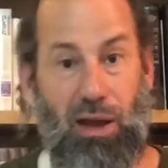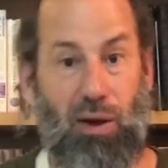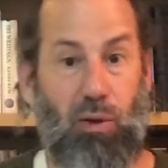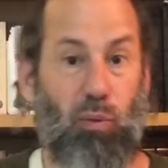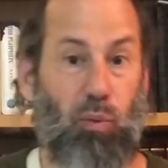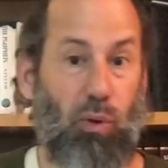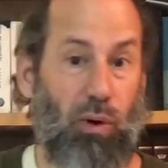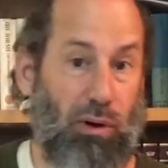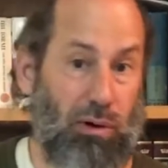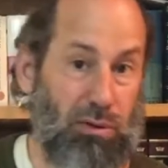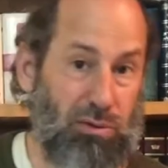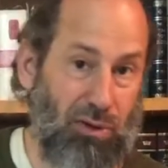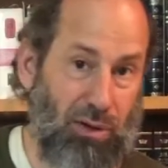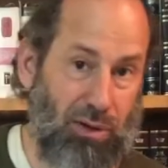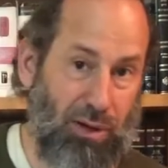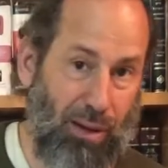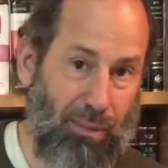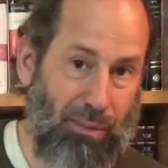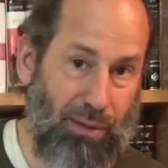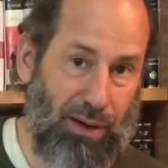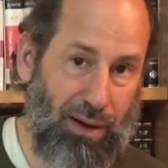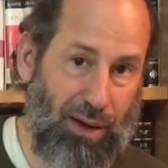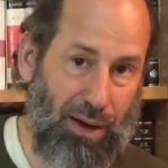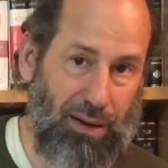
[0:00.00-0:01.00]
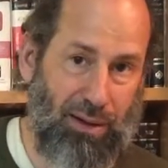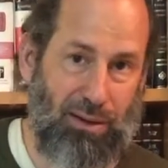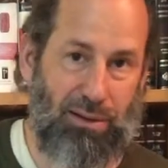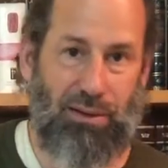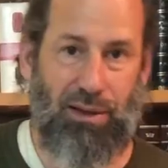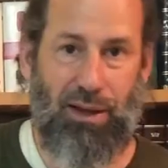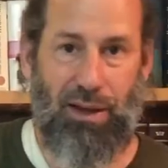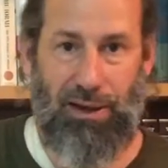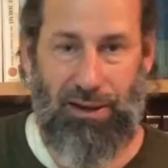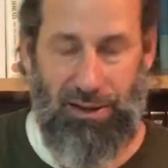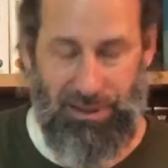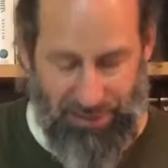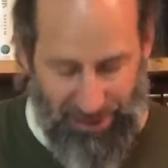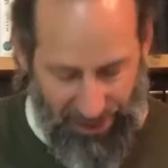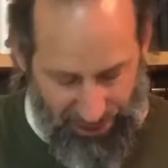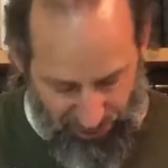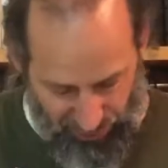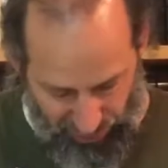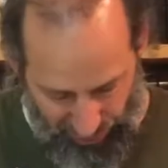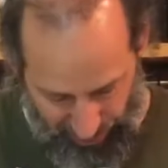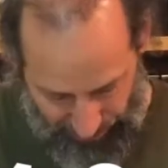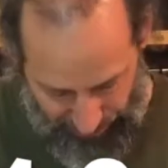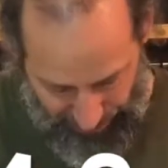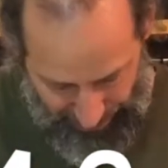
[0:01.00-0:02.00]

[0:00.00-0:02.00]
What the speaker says: World Oyama Karate, etc.